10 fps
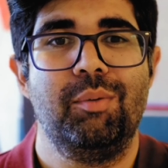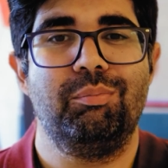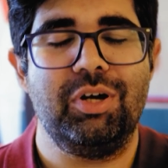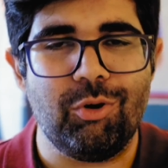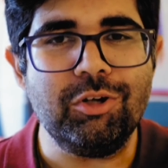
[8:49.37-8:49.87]

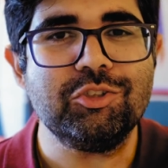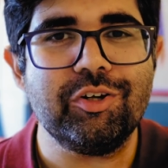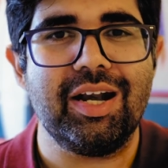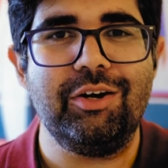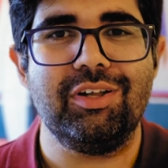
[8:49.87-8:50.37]
but also
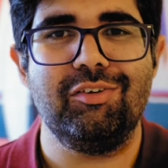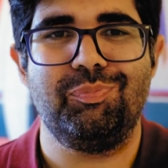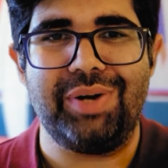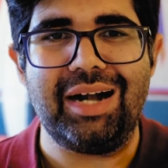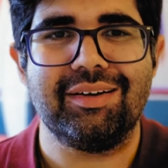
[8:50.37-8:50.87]
try to
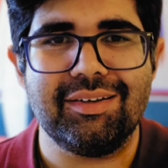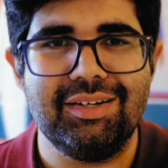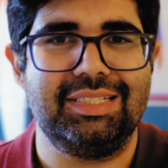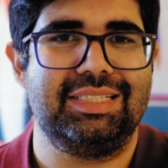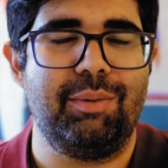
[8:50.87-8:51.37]
give practical
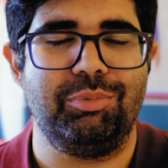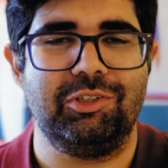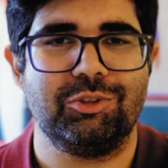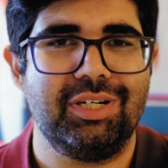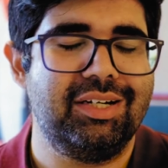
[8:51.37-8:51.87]

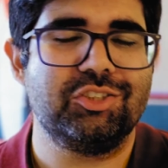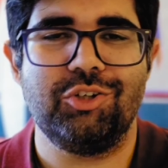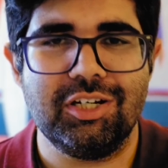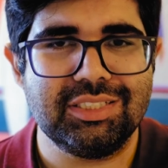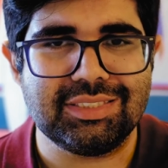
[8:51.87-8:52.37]
examples so that it's
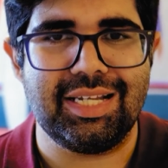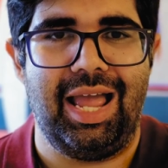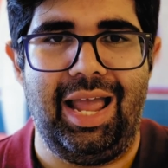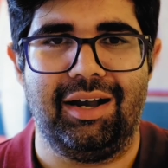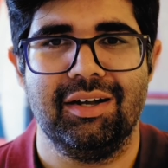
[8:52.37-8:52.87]
not just a
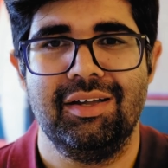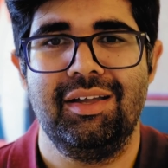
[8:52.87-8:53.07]
hack.